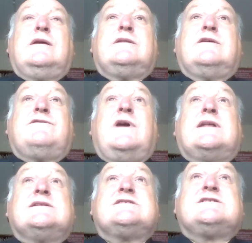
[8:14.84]

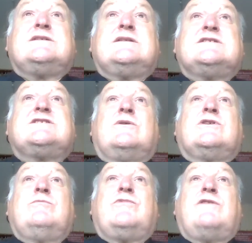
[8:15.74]
defence, and the
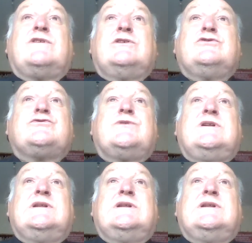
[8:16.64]
Songun revolutionary